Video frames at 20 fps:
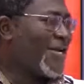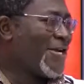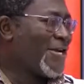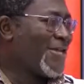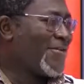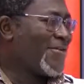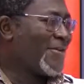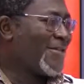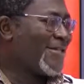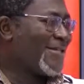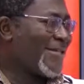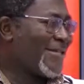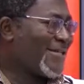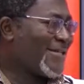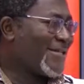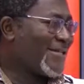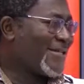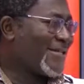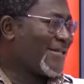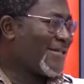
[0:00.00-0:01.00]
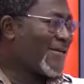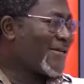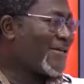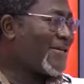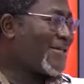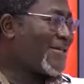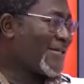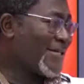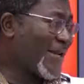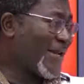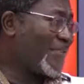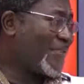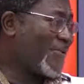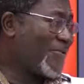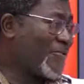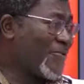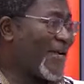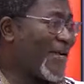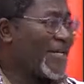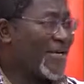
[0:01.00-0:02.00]
it's a good step in the
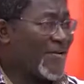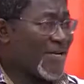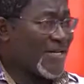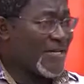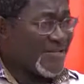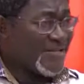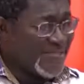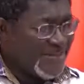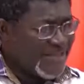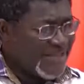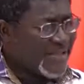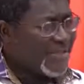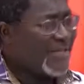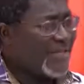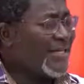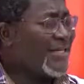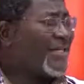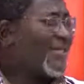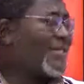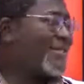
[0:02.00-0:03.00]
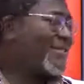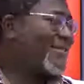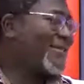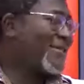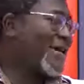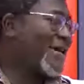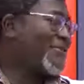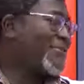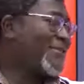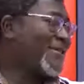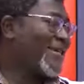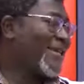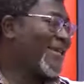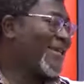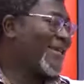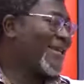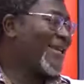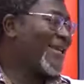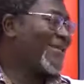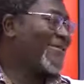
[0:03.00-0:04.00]
right direction, particularly in these times. And
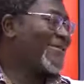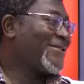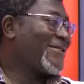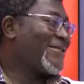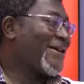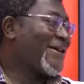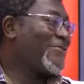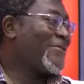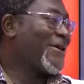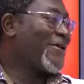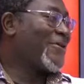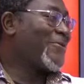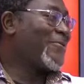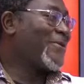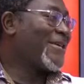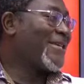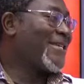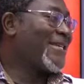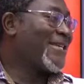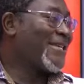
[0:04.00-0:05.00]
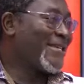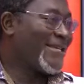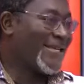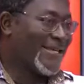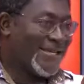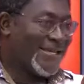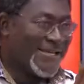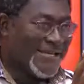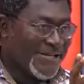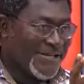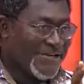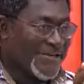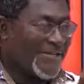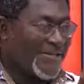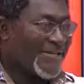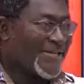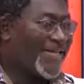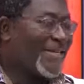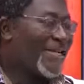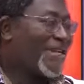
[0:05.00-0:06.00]
I'd like to start by commending
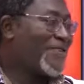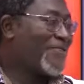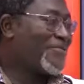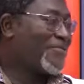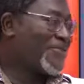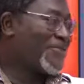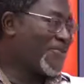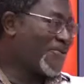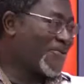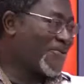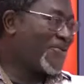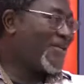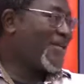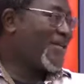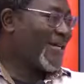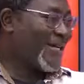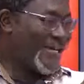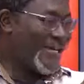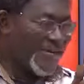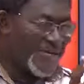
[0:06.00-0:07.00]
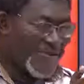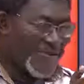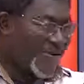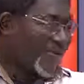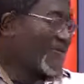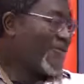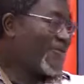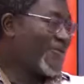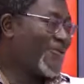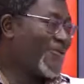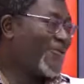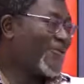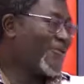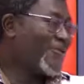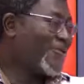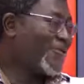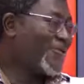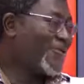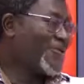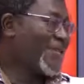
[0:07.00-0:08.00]
the producer and all of you
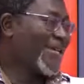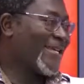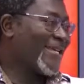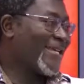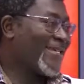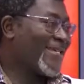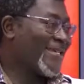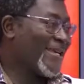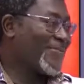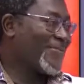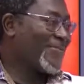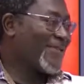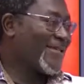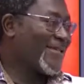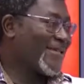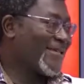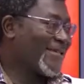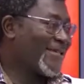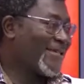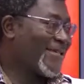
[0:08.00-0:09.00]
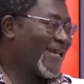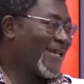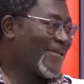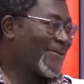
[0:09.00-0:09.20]
for making this happen. It's a good thing.